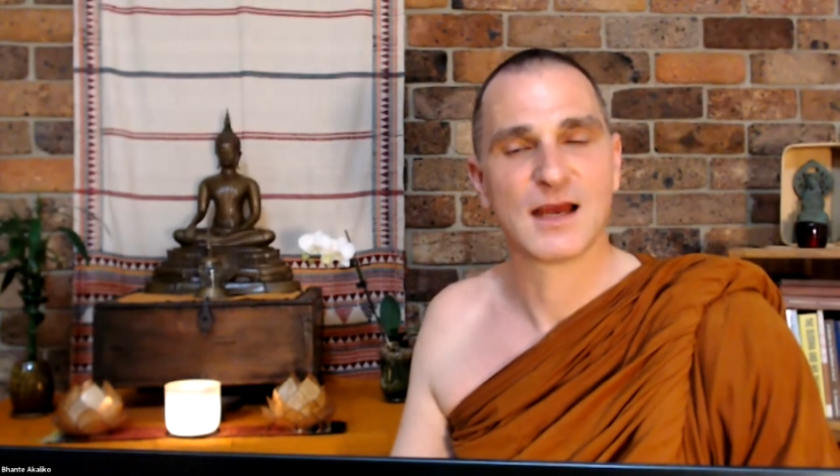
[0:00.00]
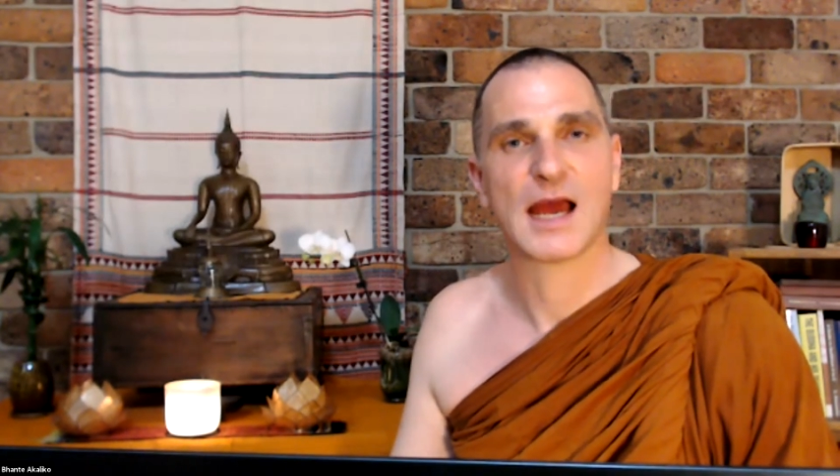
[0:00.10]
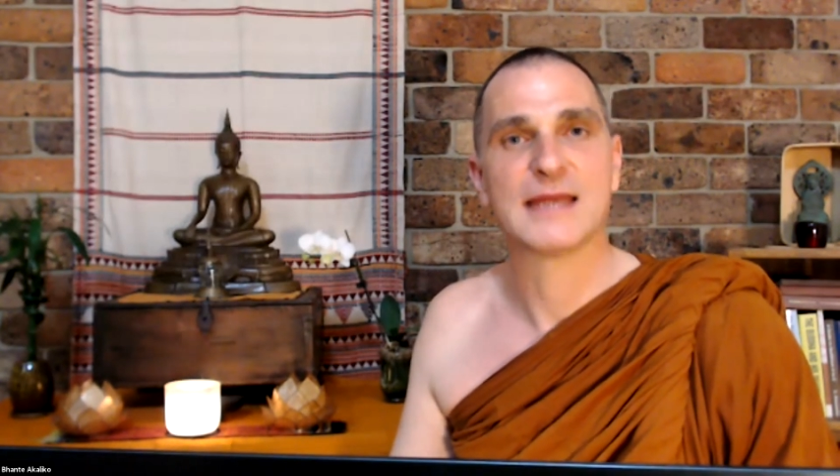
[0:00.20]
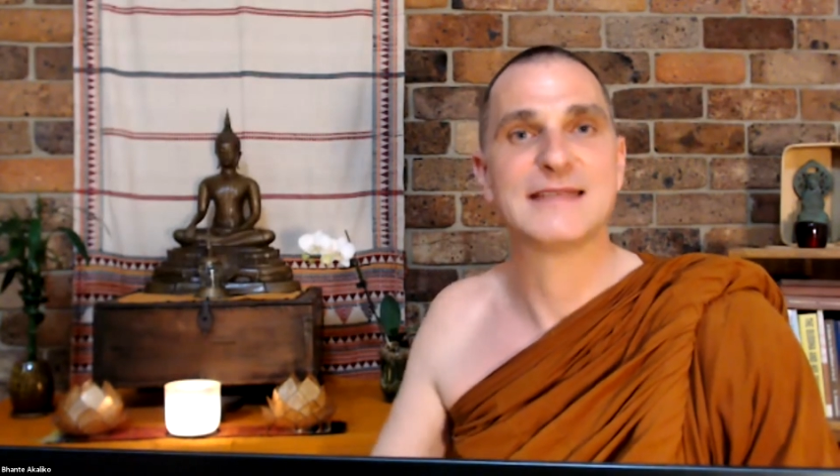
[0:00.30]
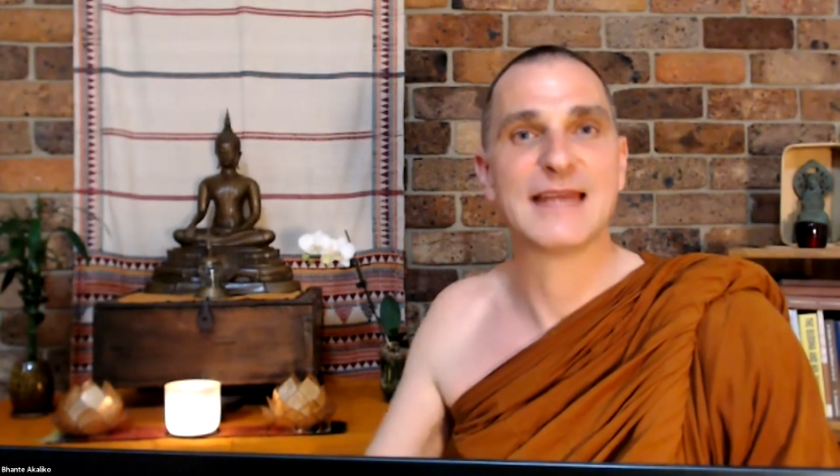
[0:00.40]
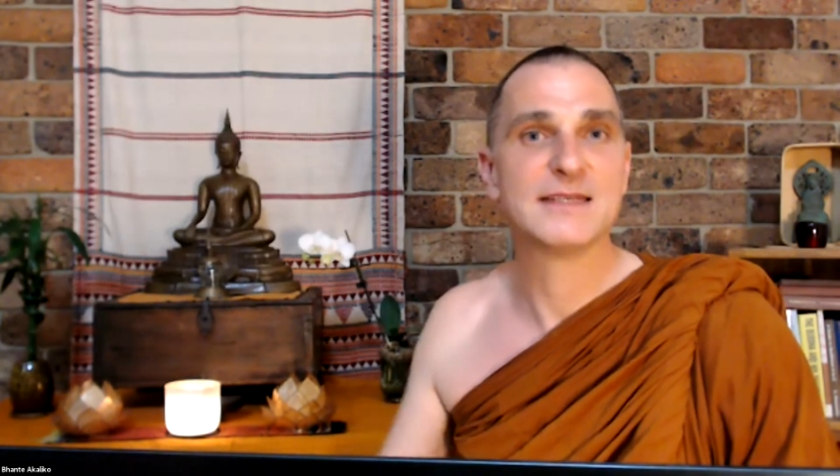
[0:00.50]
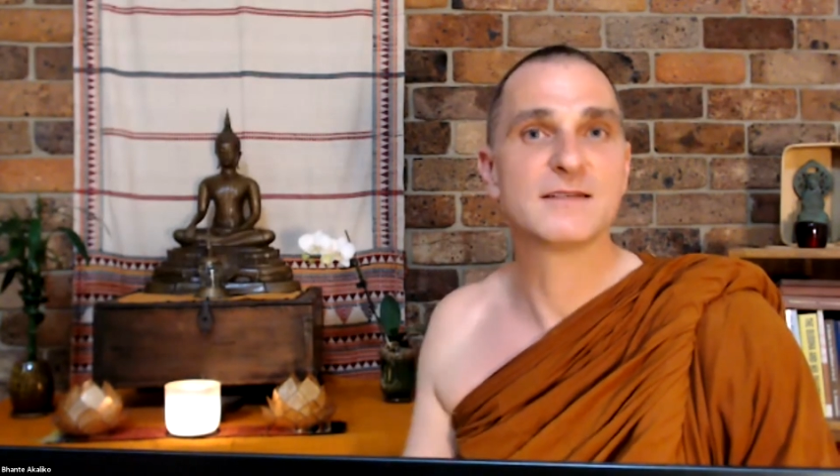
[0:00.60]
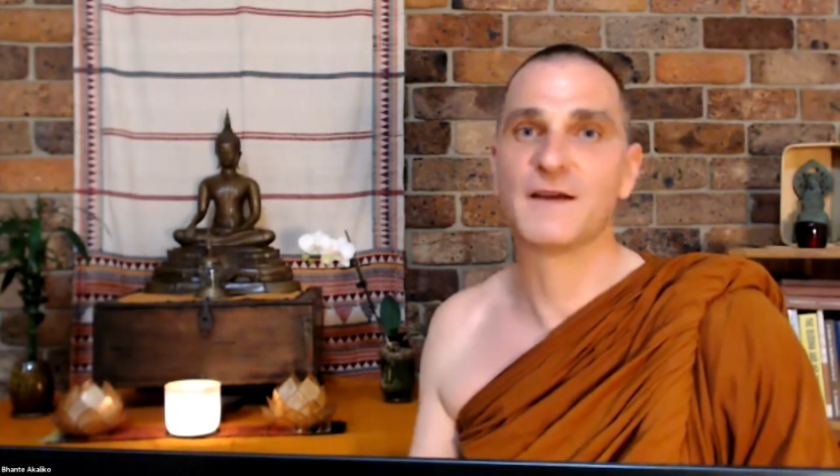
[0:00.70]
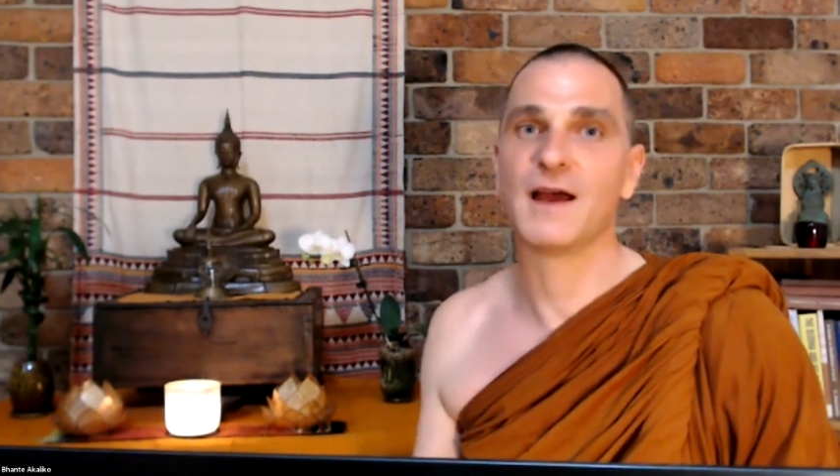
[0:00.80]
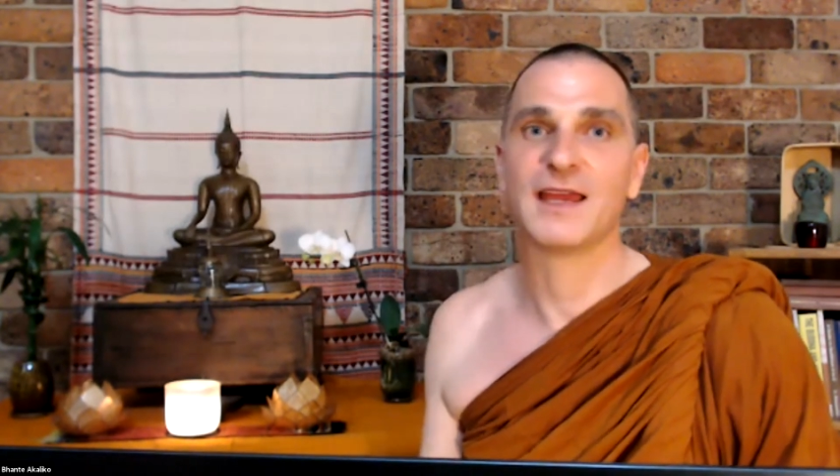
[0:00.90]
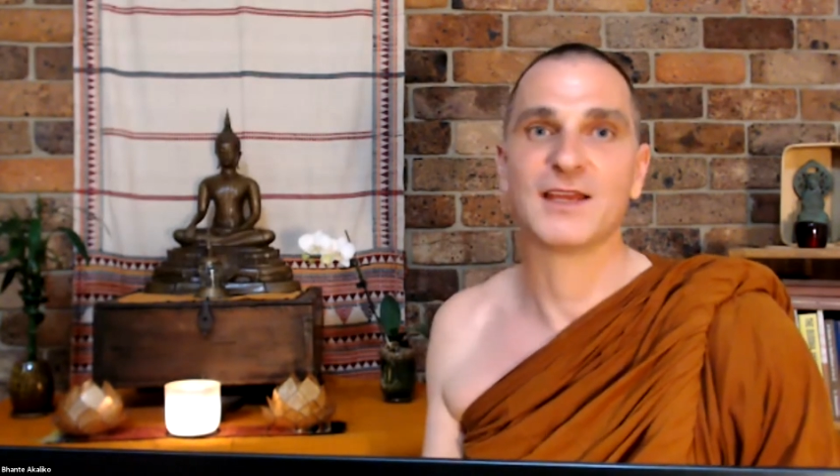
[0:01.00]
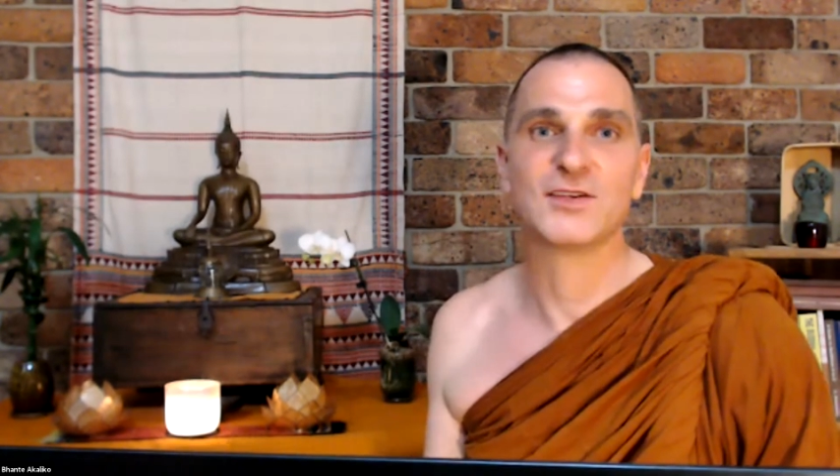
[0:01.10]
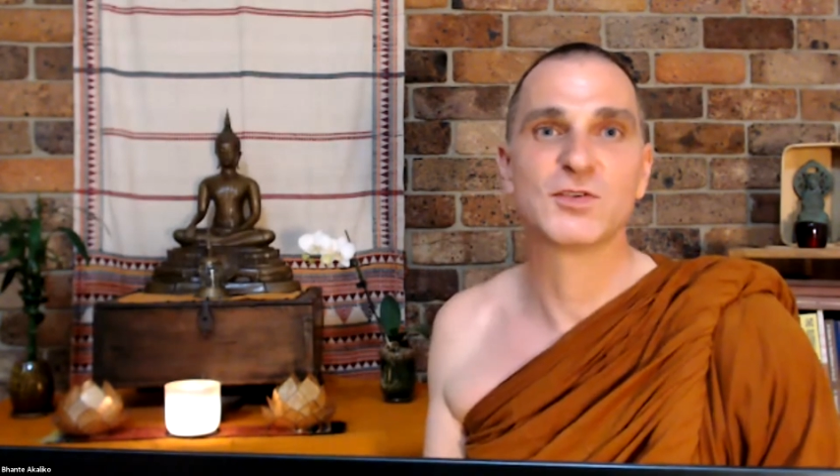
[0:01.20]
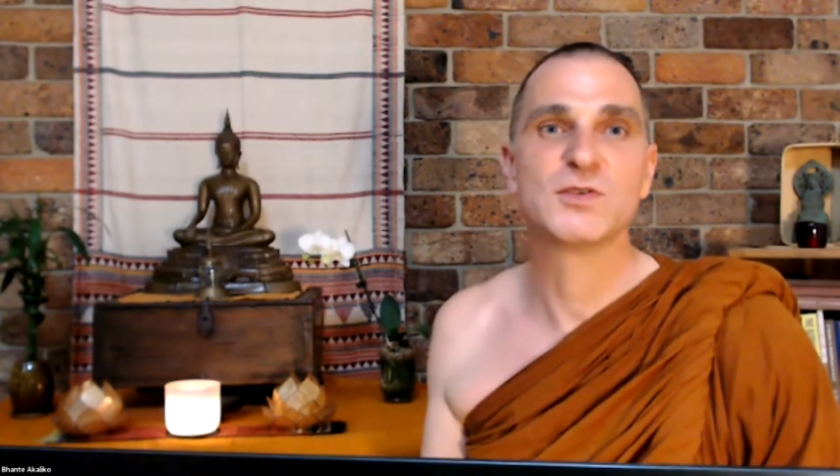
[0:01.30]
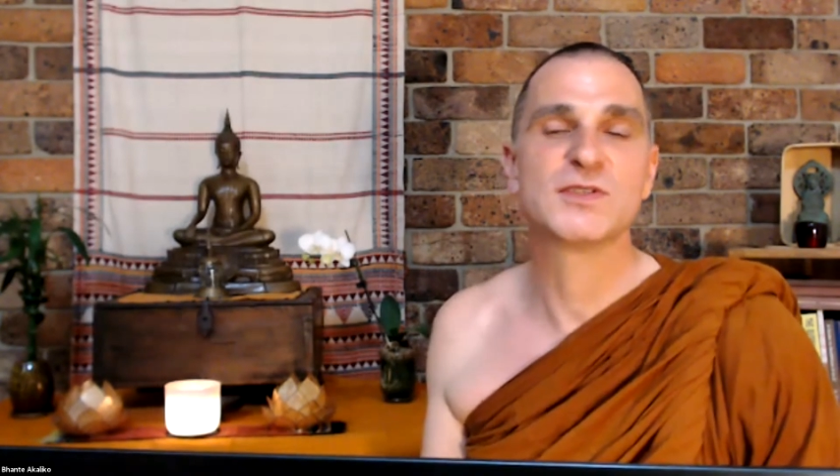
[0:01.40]
identifying
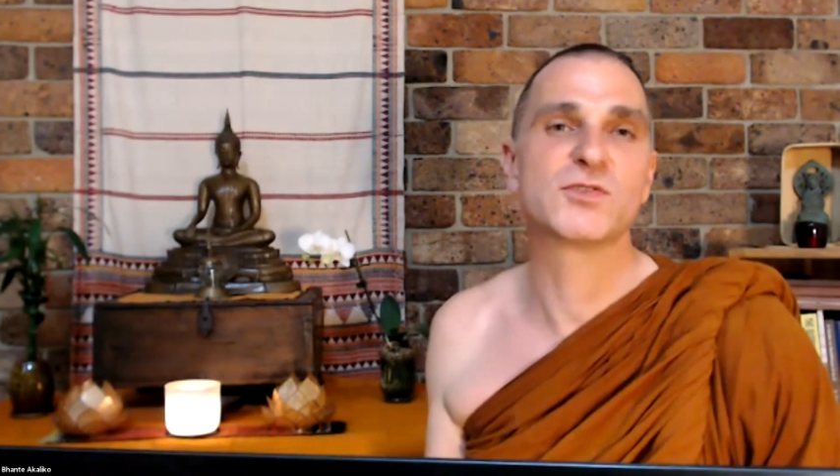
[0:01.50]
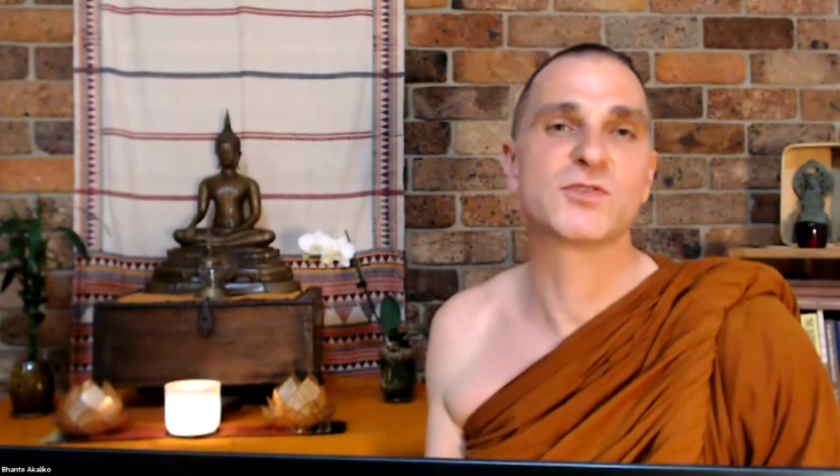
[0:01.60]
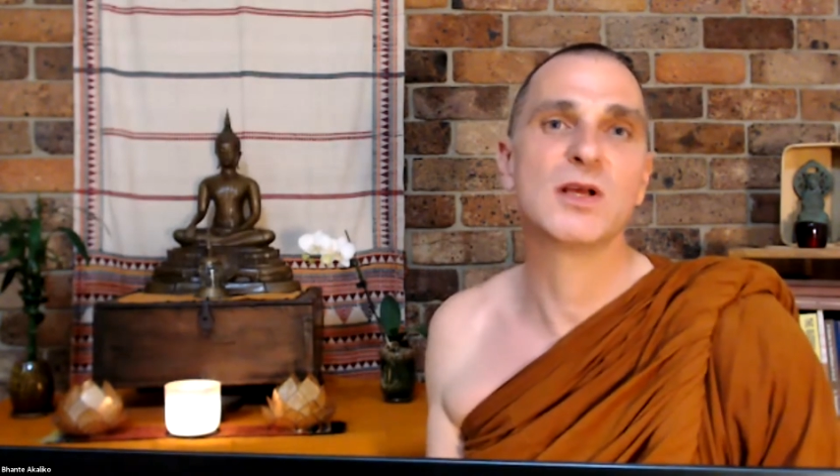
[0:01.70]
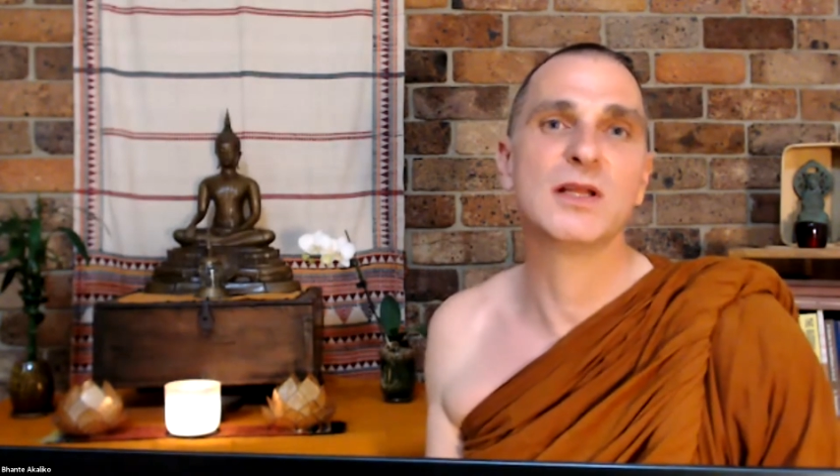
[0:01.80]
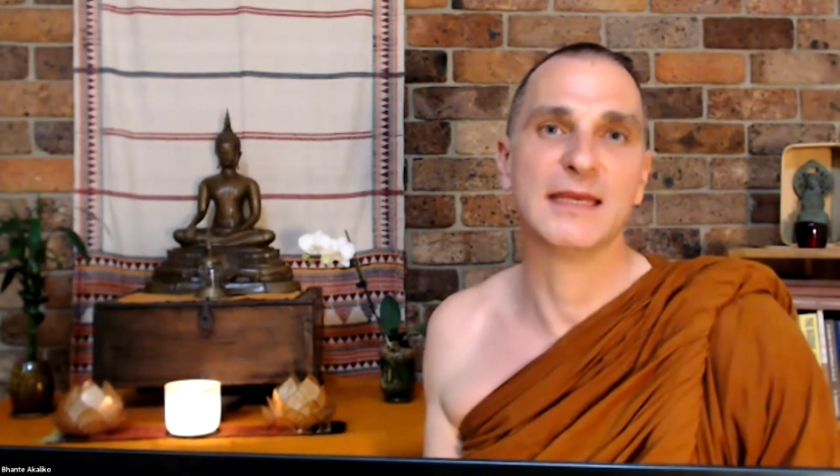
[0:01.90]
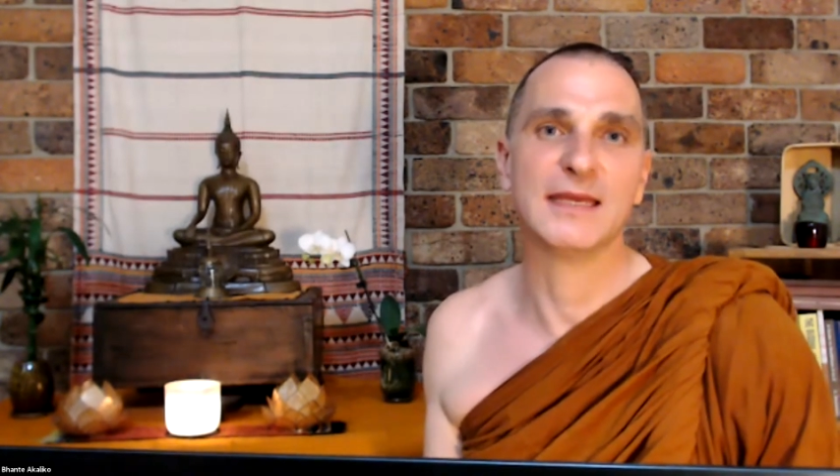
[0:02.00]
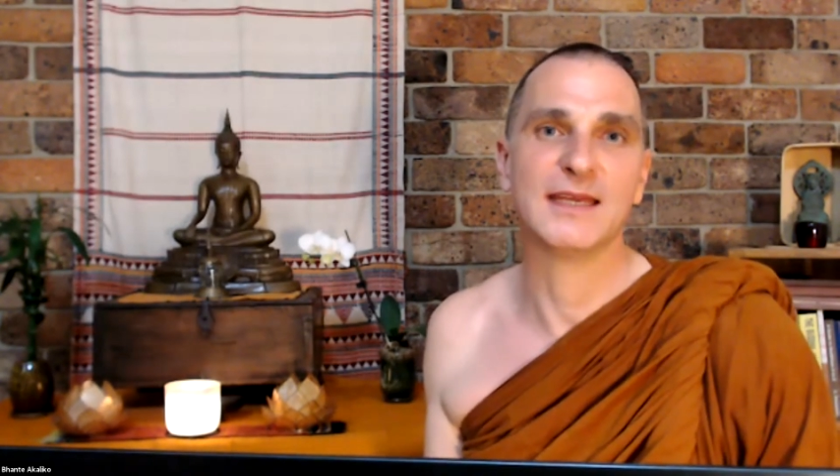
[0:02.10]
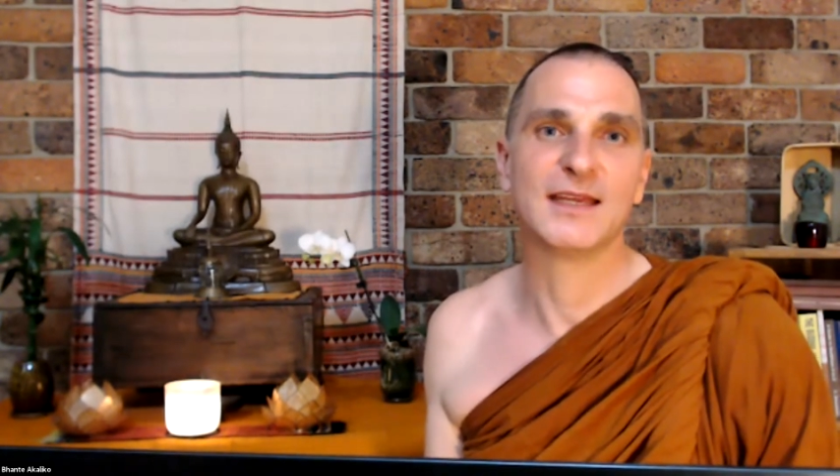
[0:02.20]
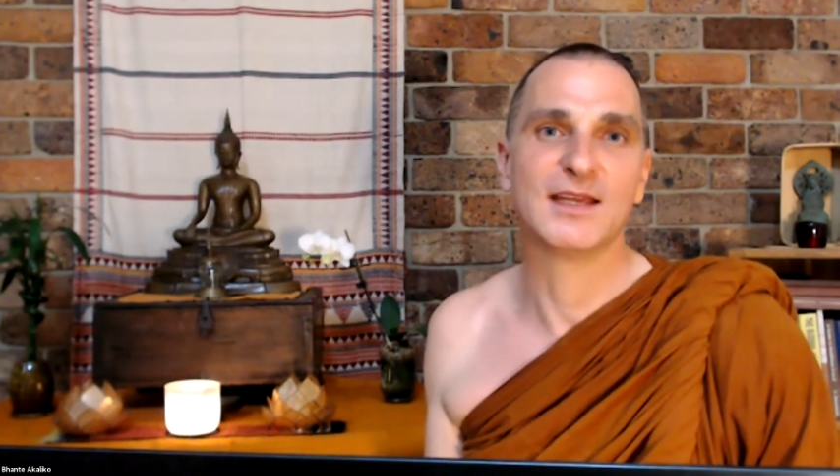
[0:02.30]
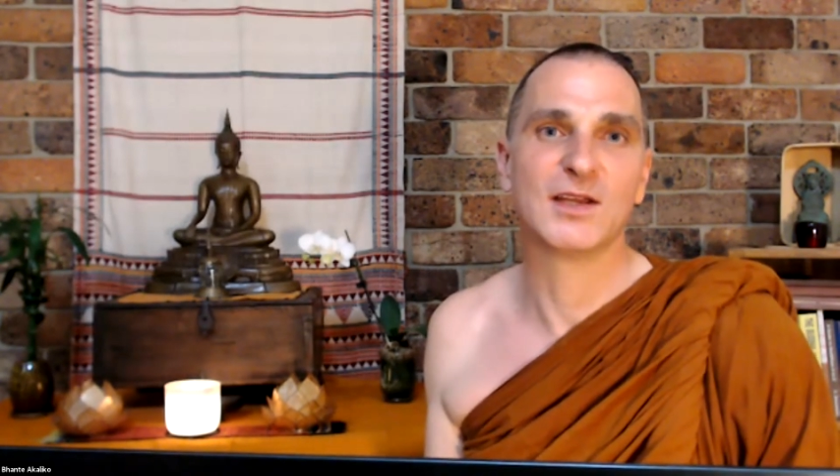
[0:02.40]
too strongly